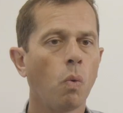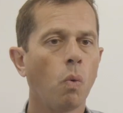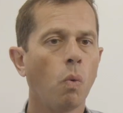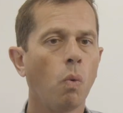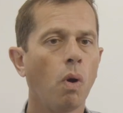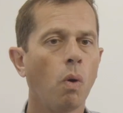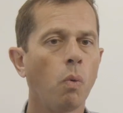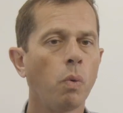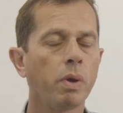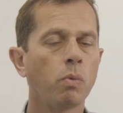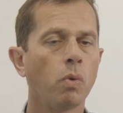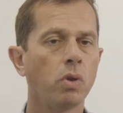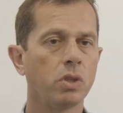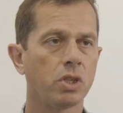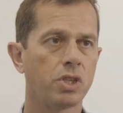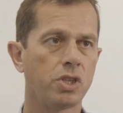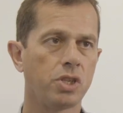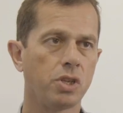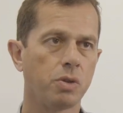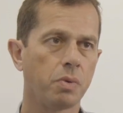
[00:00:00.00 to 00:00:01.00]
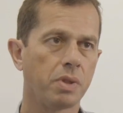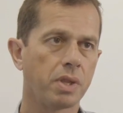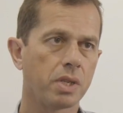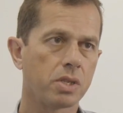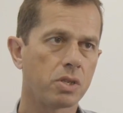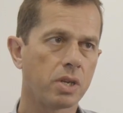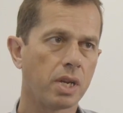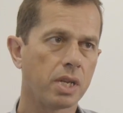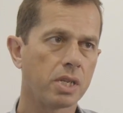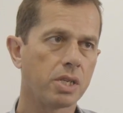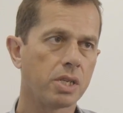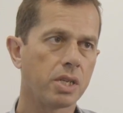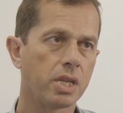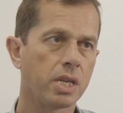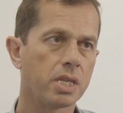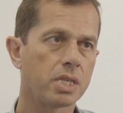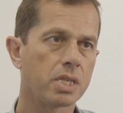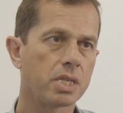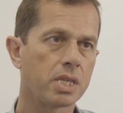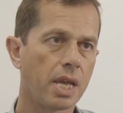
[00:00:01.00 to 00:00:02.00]
What we want to do with the strategy
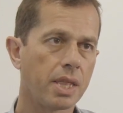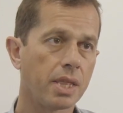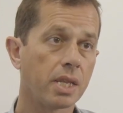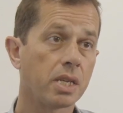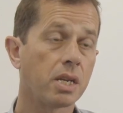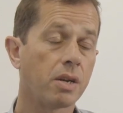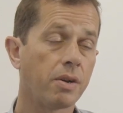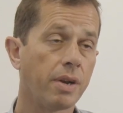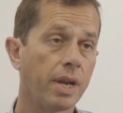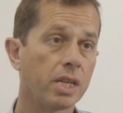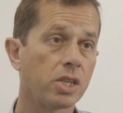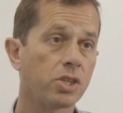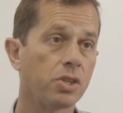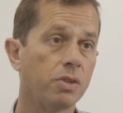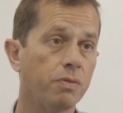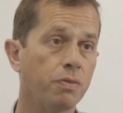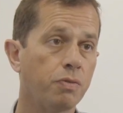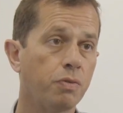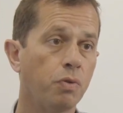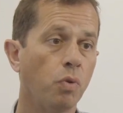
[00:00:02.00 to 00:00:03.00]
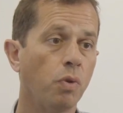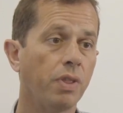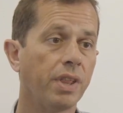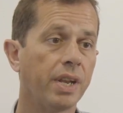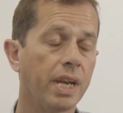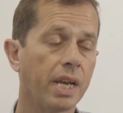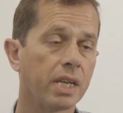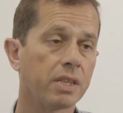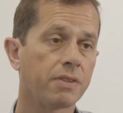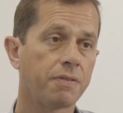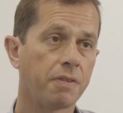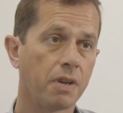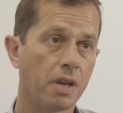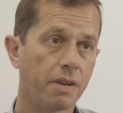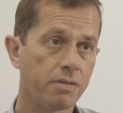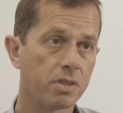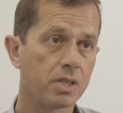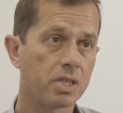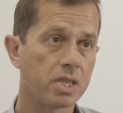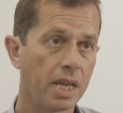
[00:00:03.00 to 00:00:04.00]
is set the direction for the next
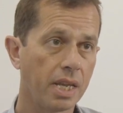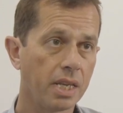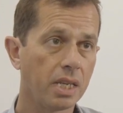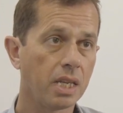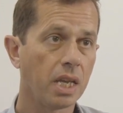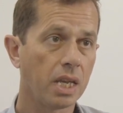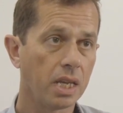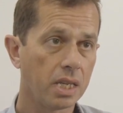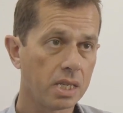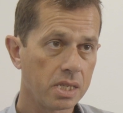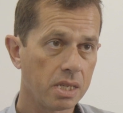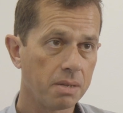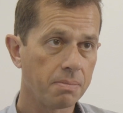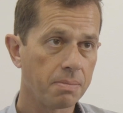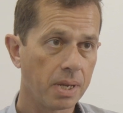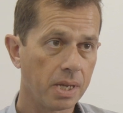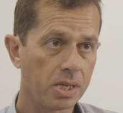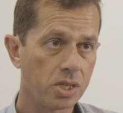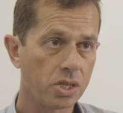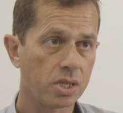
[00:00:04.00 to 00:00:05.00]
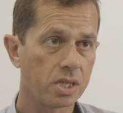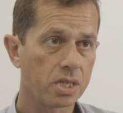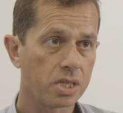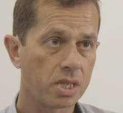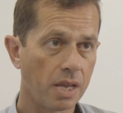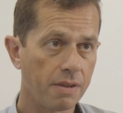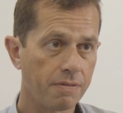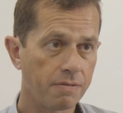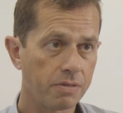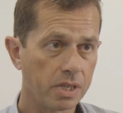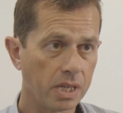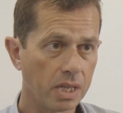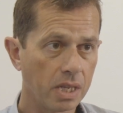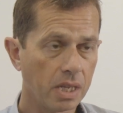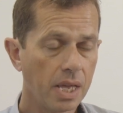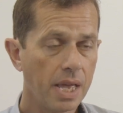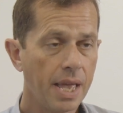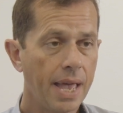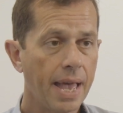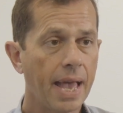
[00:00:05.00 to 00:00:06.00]
5 to 10 years in patient safety,
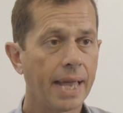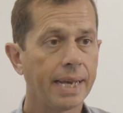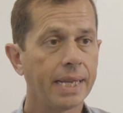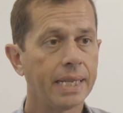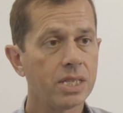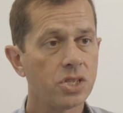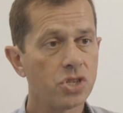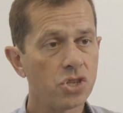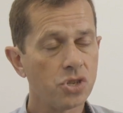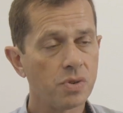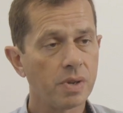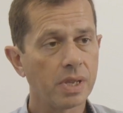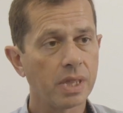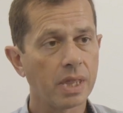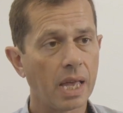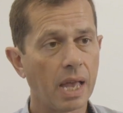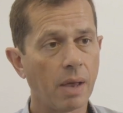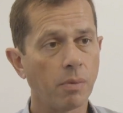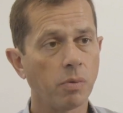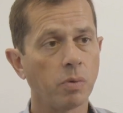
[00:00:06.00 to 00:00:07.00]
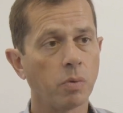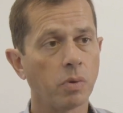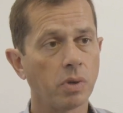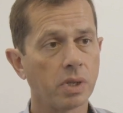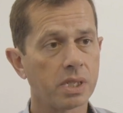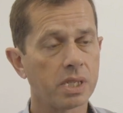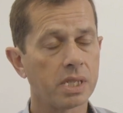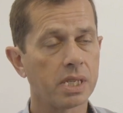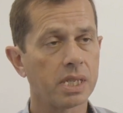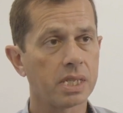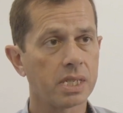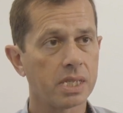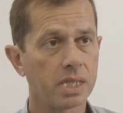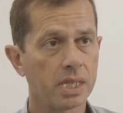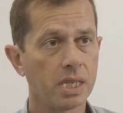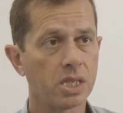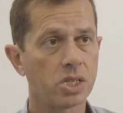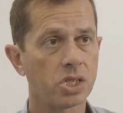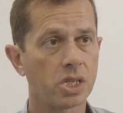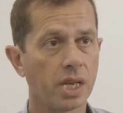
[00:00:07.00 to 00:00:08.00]
and in doing that we want to see a
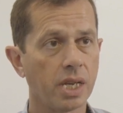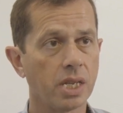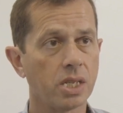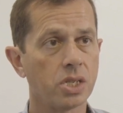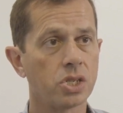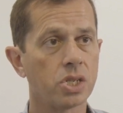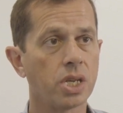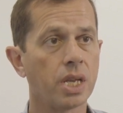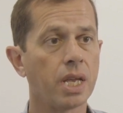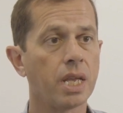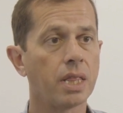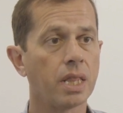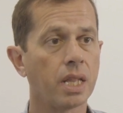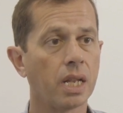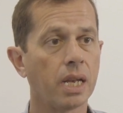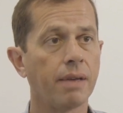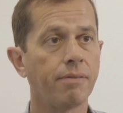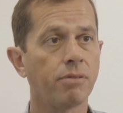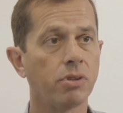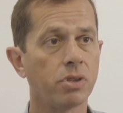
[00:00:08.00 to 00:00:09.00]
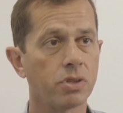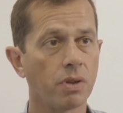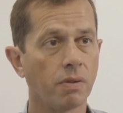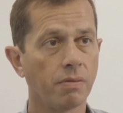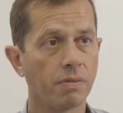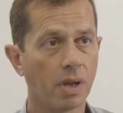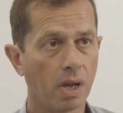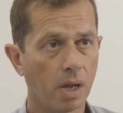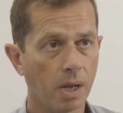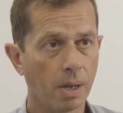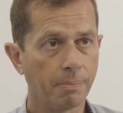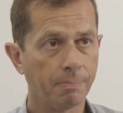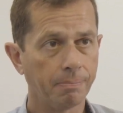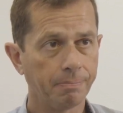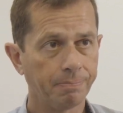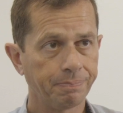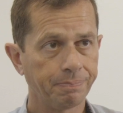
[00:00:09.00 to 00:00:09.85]
sea change in the levels of harm.